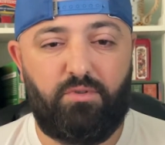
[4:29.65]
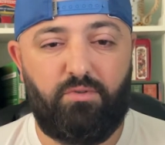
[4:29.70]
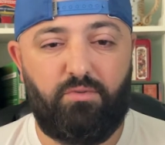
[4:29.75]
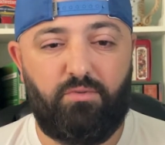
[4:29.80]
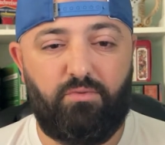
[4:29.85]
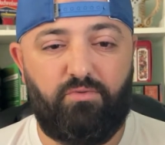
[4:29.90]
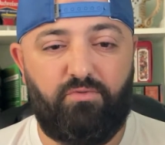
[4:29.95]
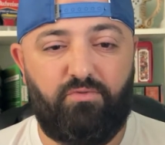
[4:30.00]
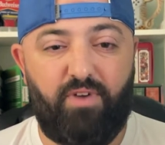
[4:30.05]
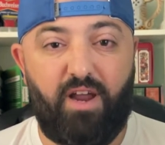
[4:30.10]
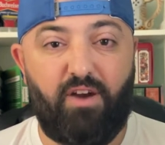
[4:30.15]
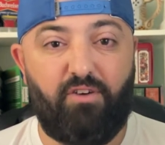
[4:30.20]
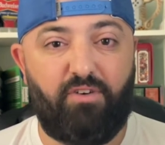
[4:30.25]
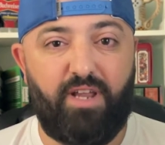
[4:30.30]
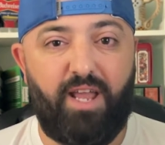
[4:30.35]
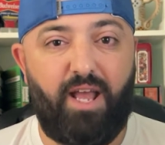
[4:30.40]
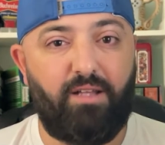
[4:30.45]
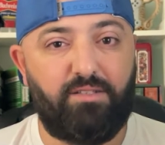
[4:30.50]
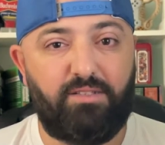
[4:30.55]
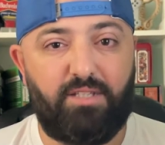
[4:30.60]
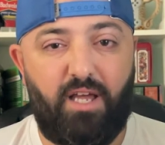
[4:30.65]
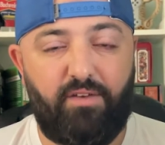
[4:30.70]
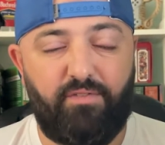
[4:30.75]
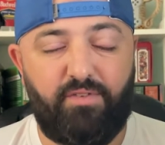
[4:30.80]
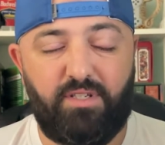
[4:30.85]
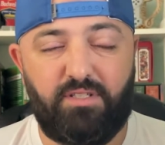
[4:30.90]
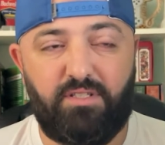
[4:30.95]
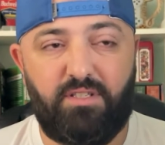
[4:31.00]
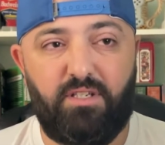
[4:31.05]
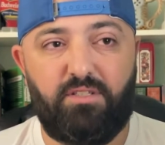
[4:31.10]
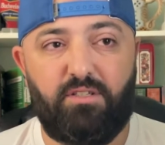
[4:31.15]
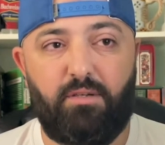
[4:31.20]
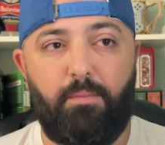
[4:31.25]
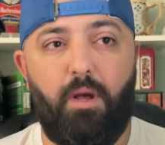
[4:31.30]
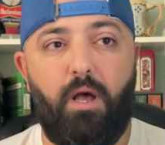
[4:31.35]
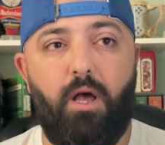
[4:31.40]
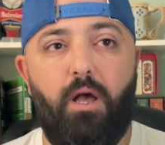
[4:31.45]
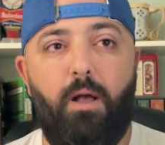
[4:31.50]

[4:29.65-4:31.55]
vary outside of his system,